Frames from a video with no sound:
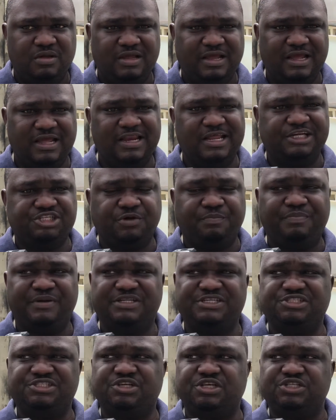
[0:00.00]
Election
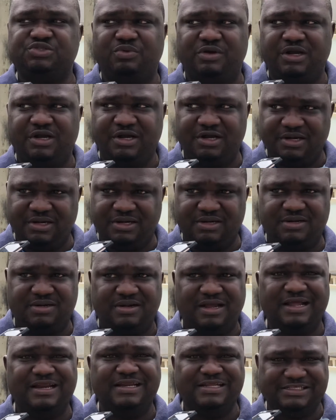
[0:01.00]
petitions were heard
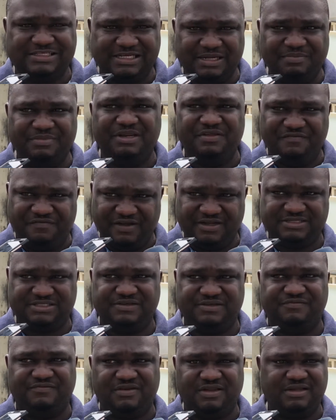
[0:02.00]
and determined
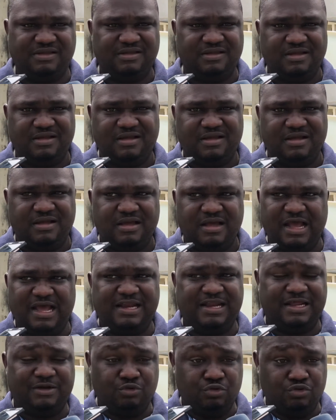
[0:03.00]
effectively.
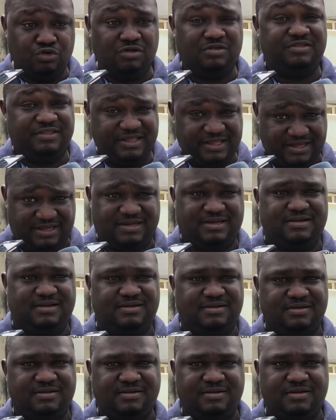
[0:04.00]
And I do not think
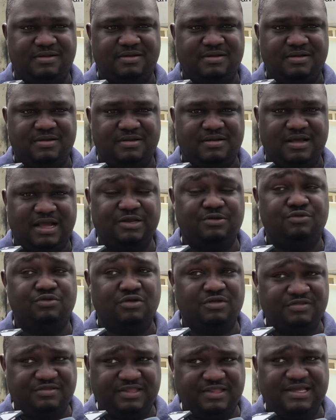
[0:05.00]

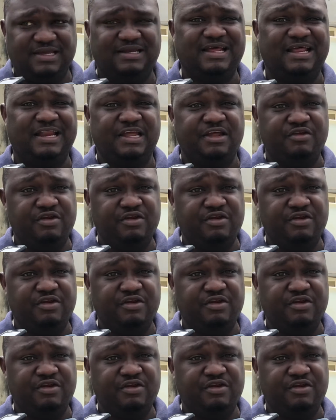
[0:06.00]
that a